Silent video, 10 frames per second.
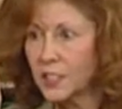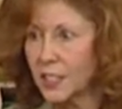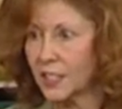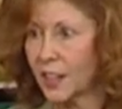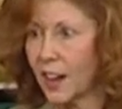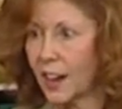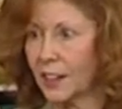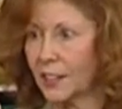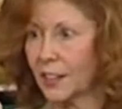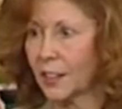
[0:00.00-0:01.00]

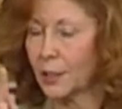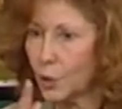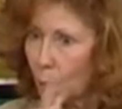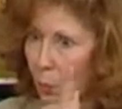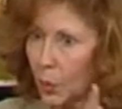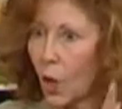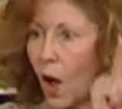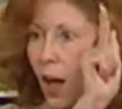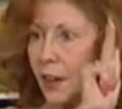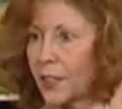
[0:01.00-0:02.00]
designed to
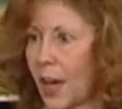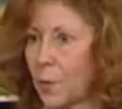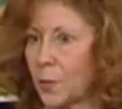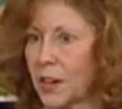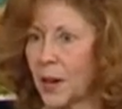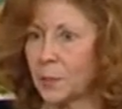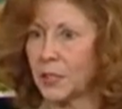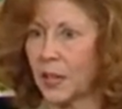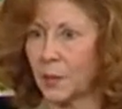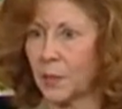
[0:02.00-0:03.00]
block that
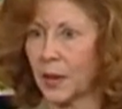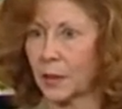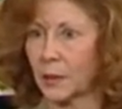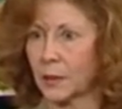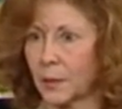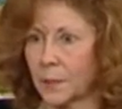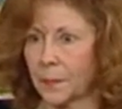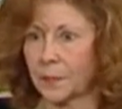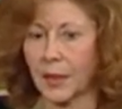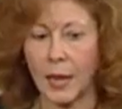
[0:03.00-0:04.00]
reuptake mechanism.
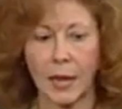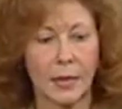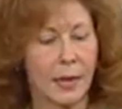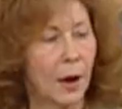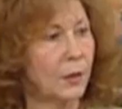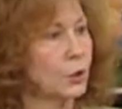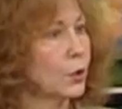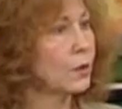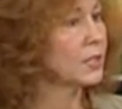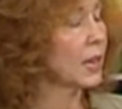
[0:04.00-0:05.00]
Now, it turns